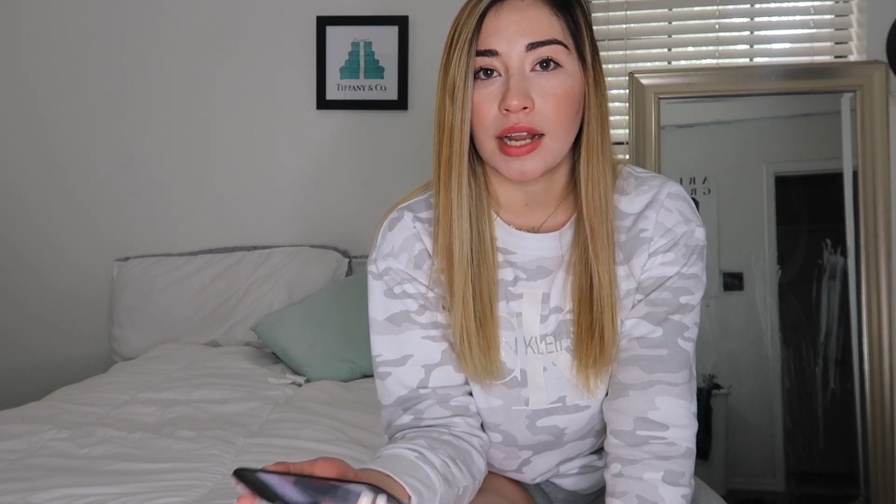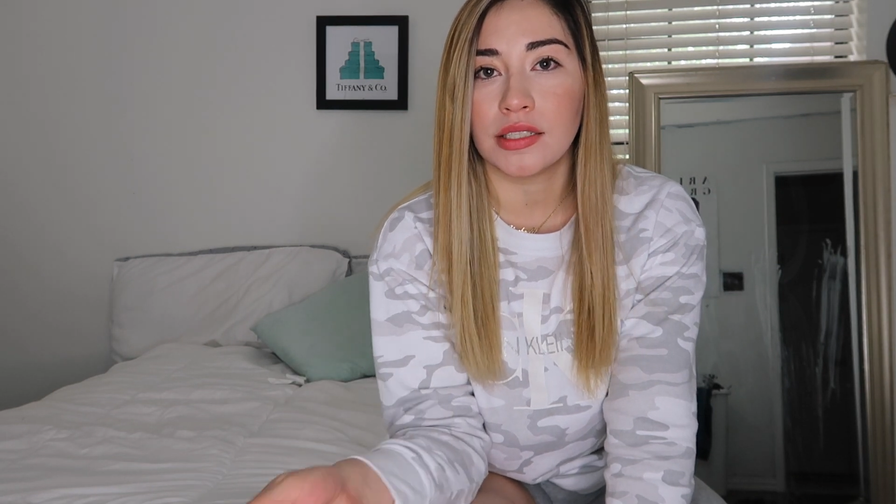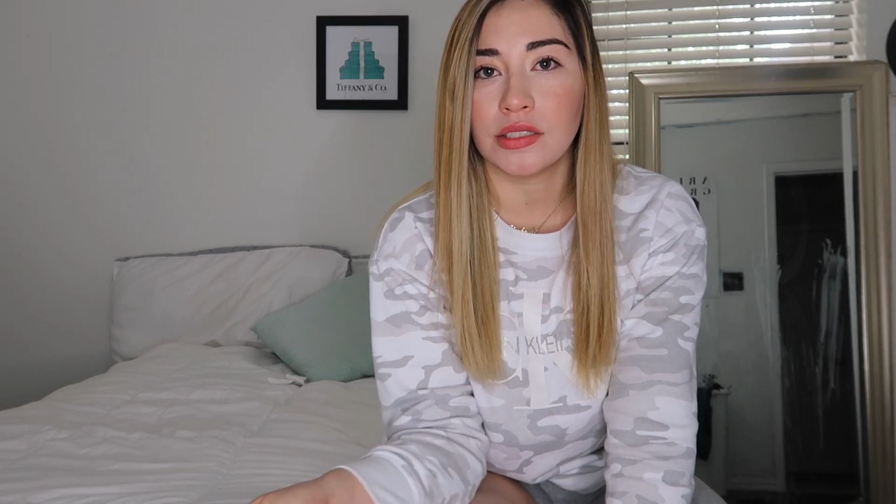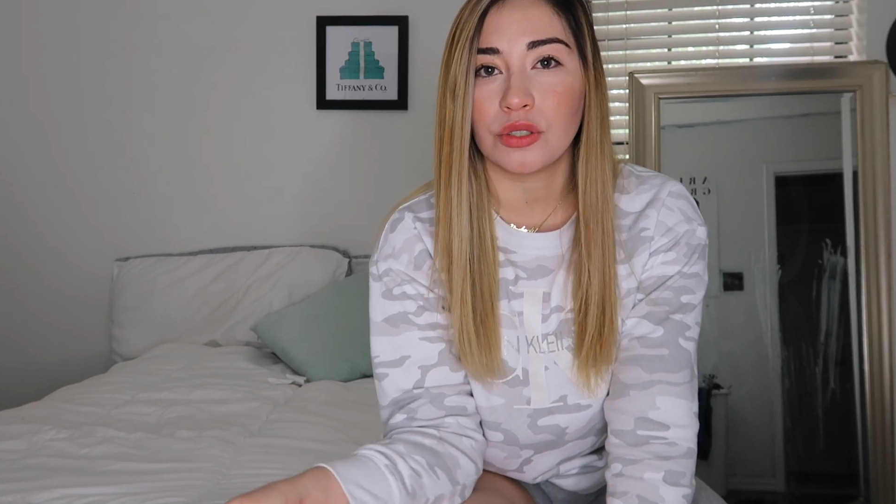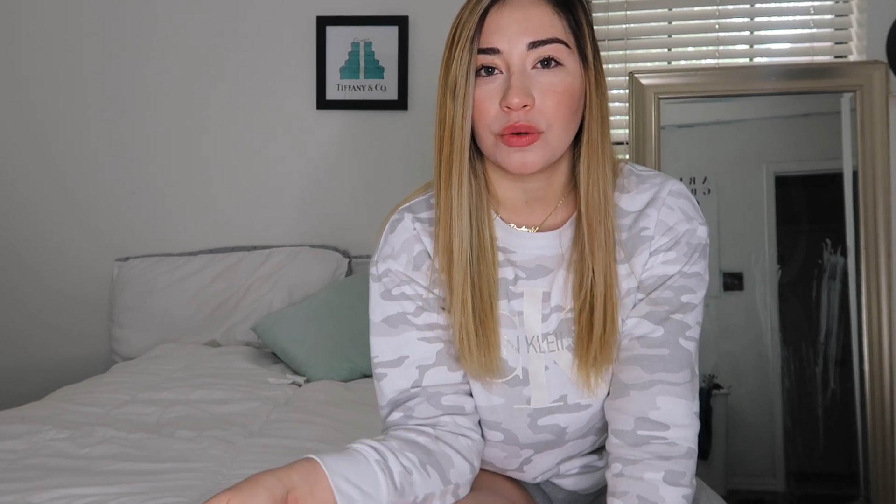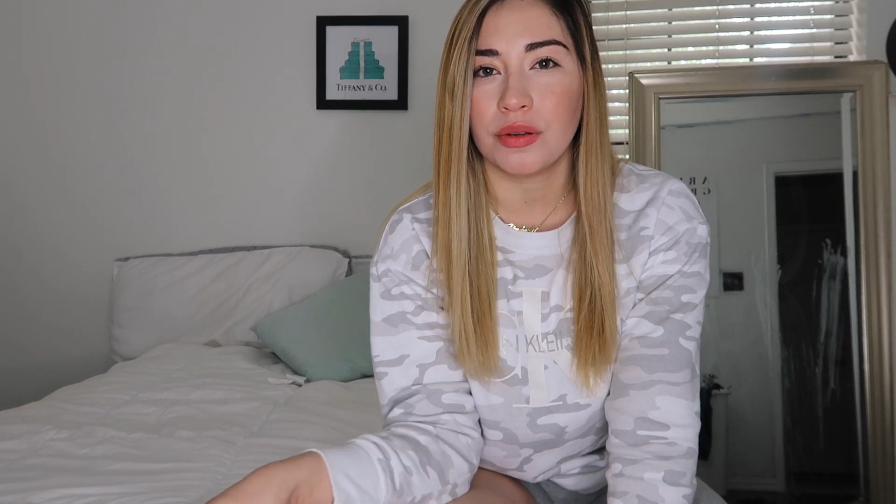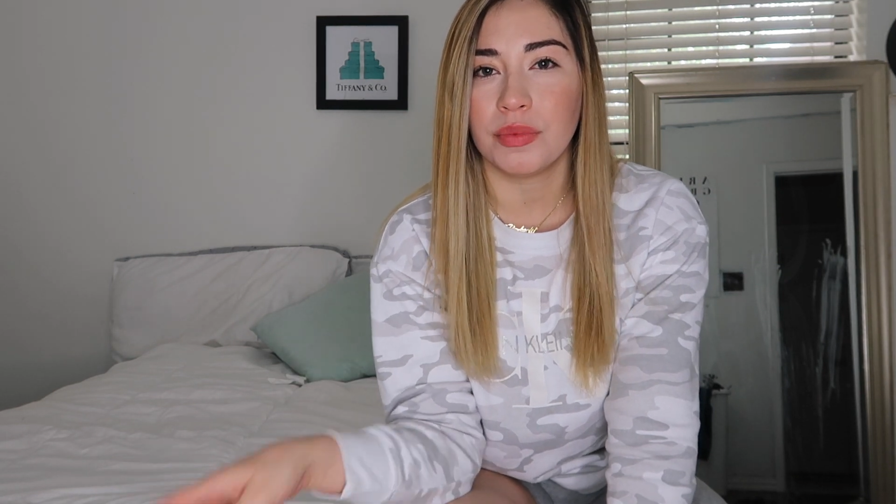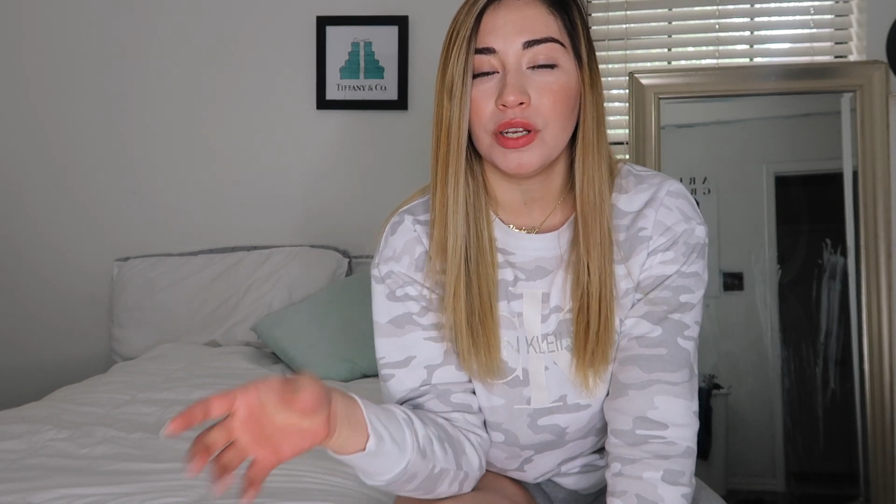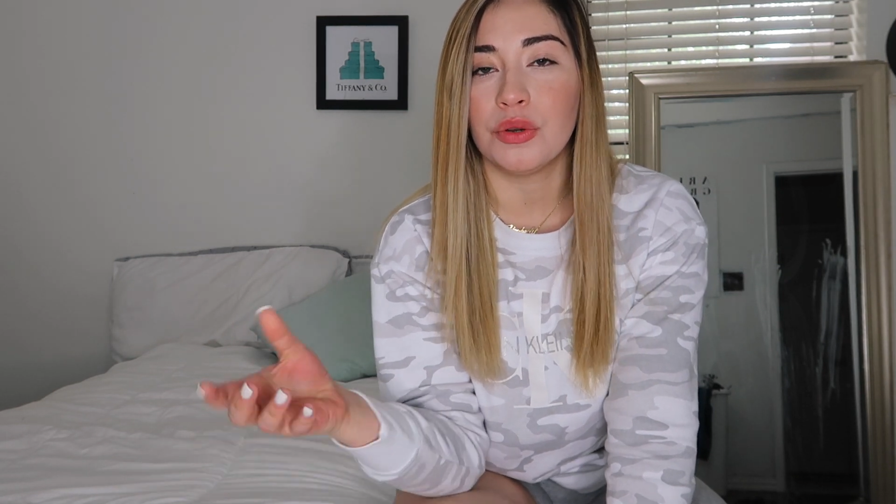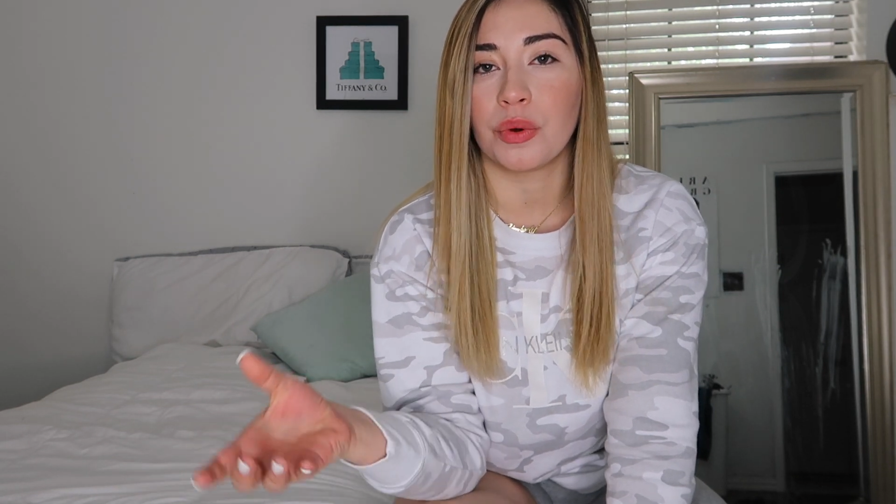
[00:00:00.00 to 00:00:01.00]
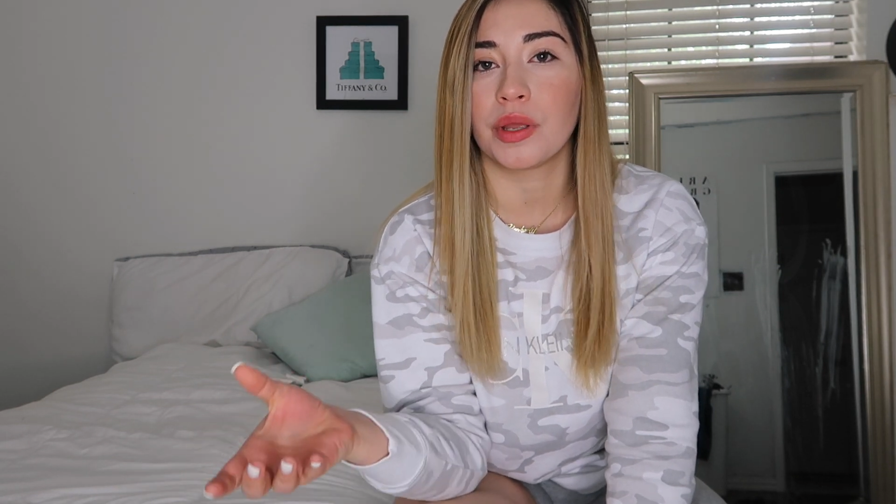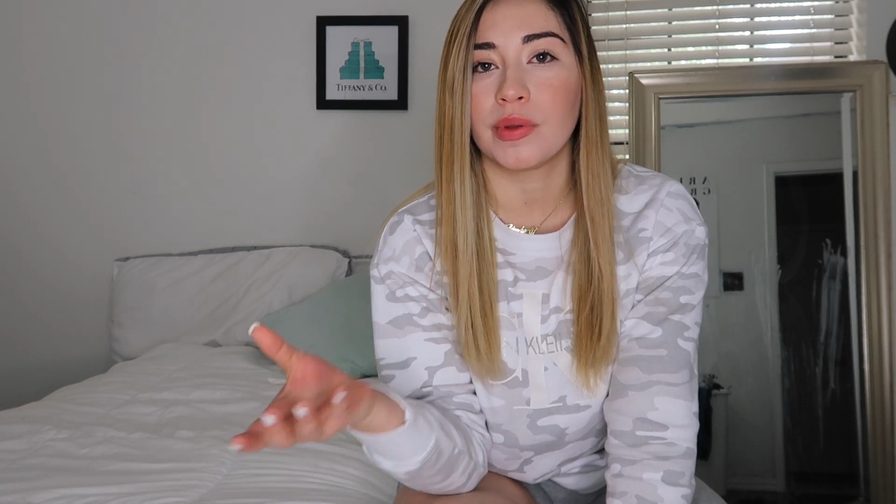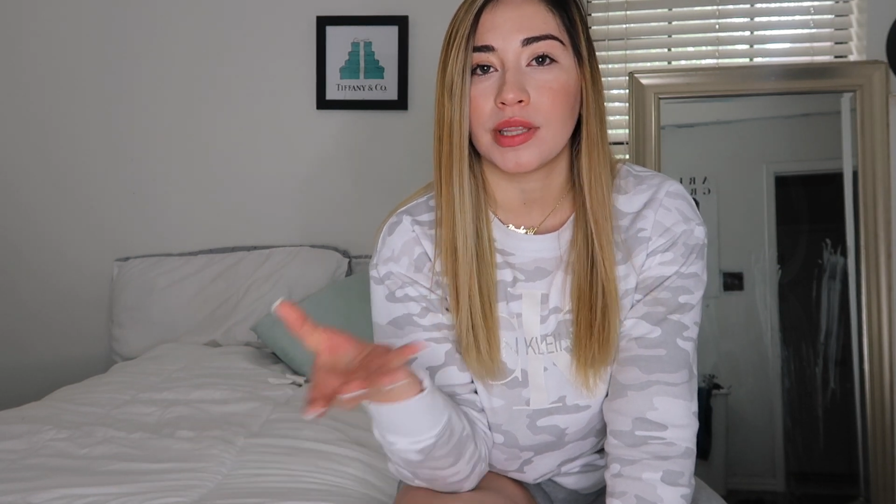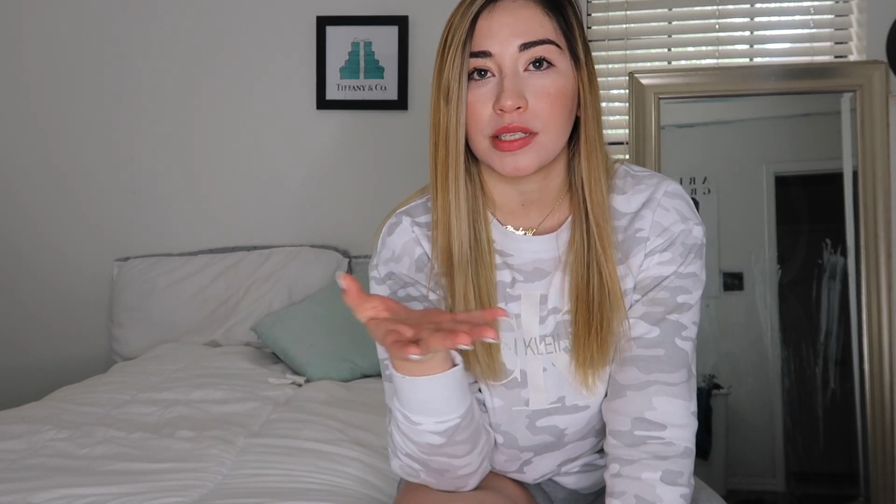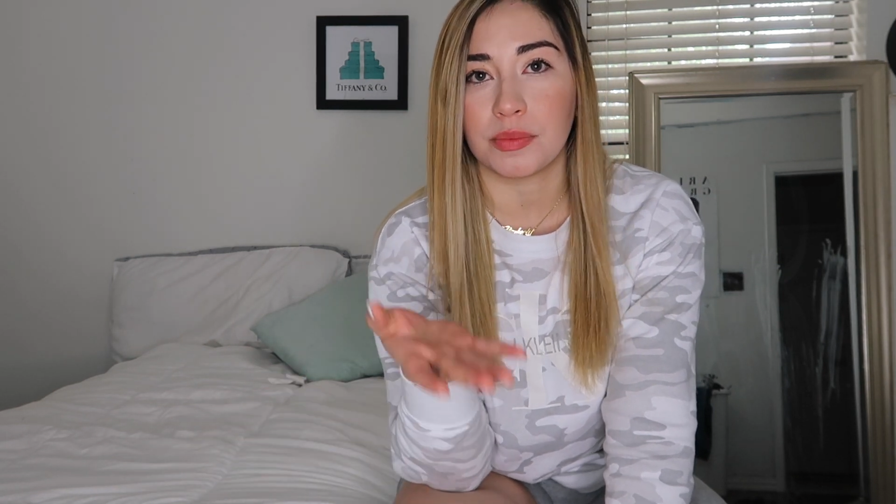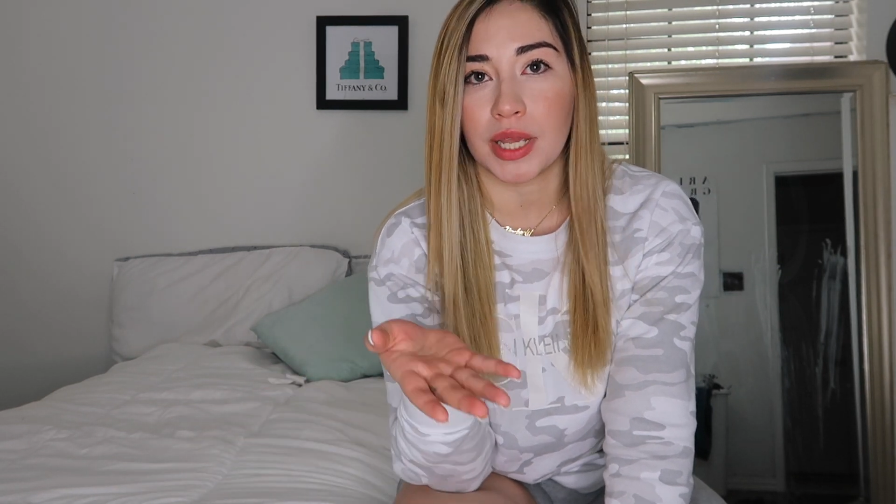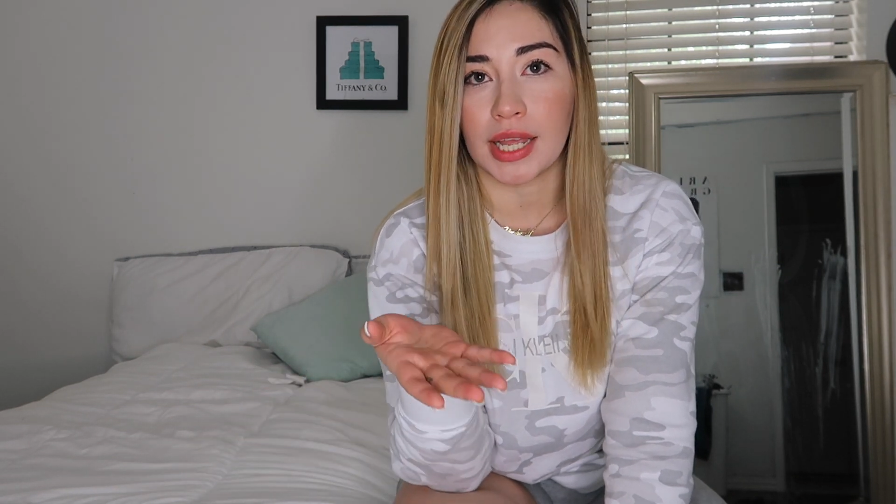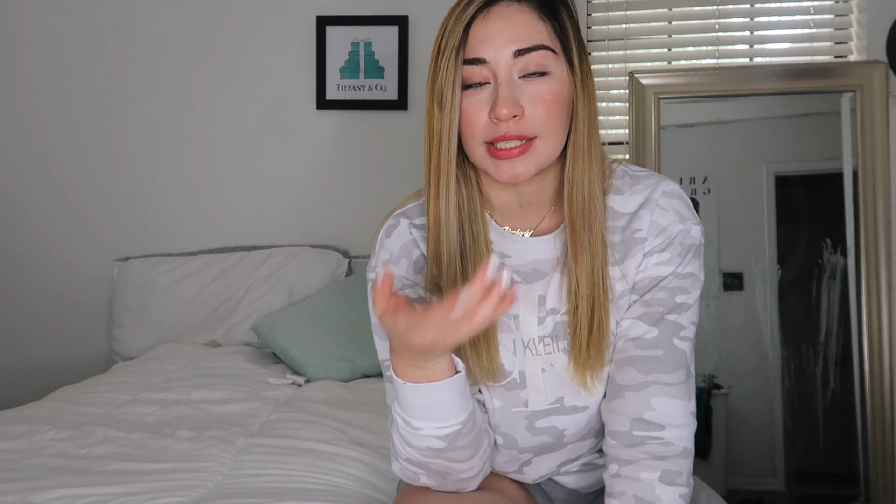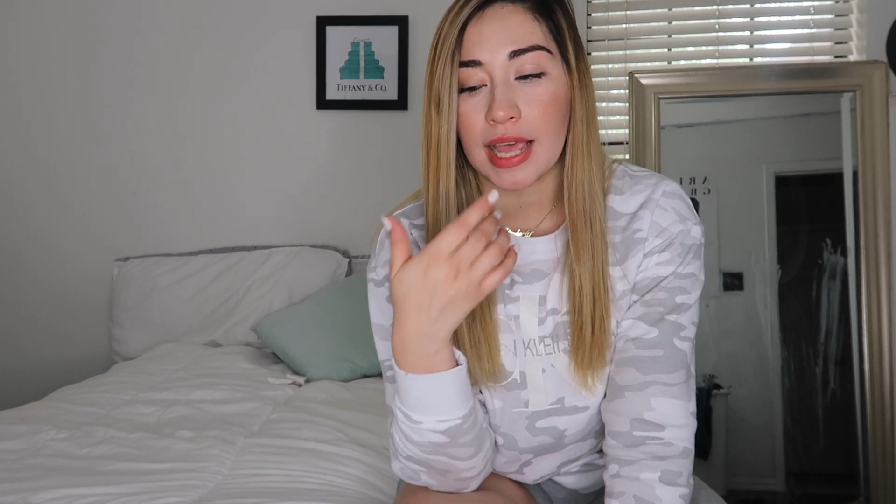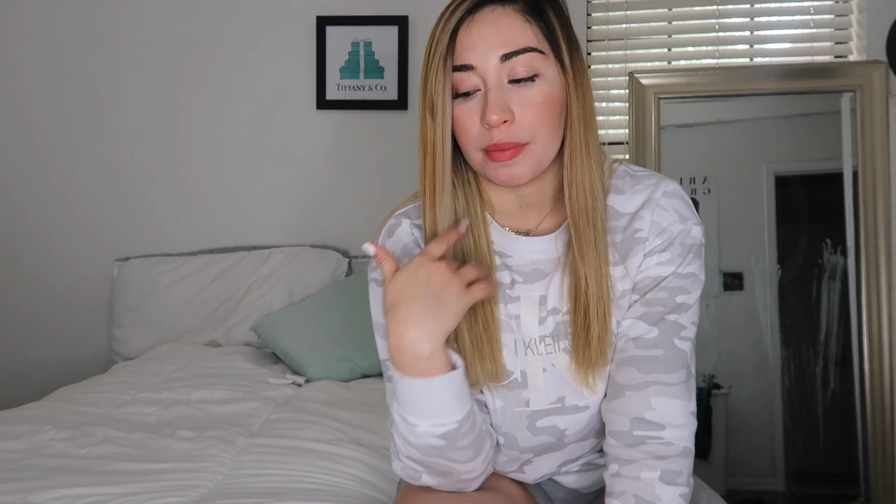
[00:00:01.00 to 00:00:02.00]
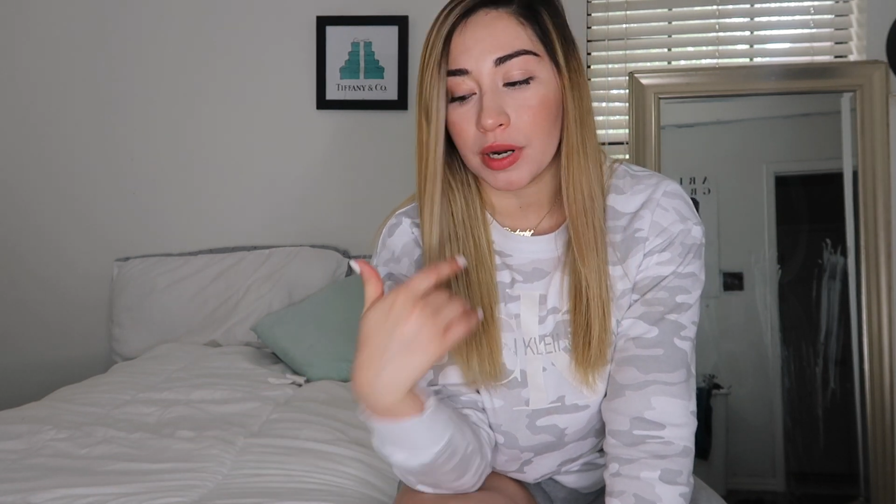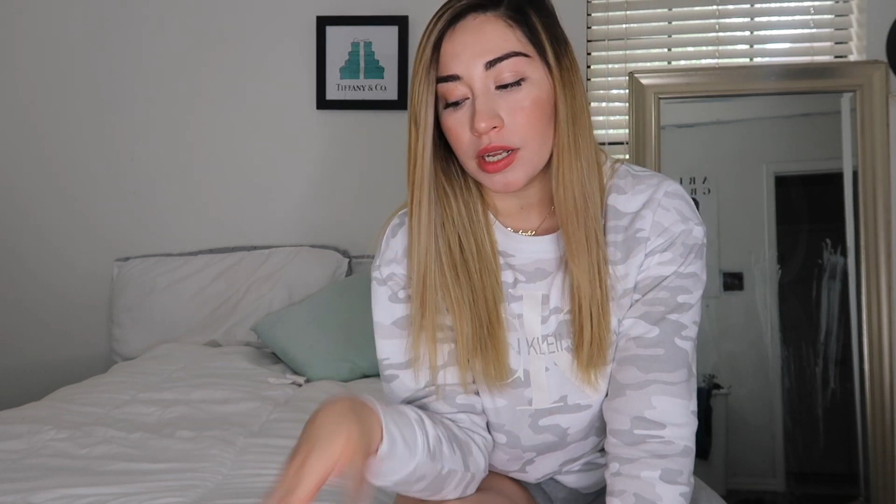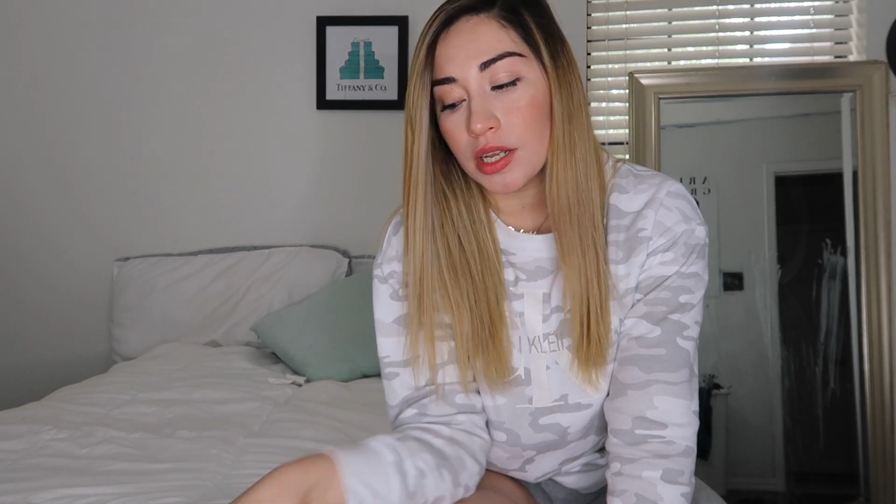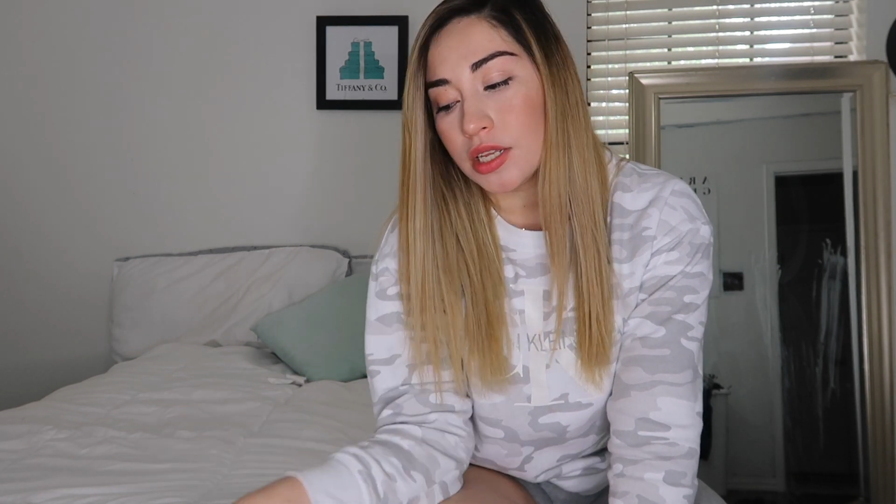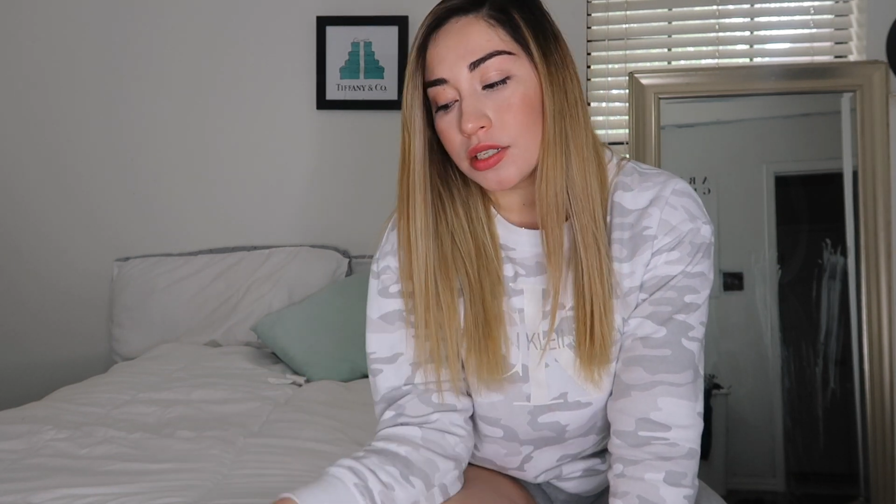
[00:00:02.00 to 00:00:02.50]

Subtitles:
I just don't want to be annoying with this big ass camera.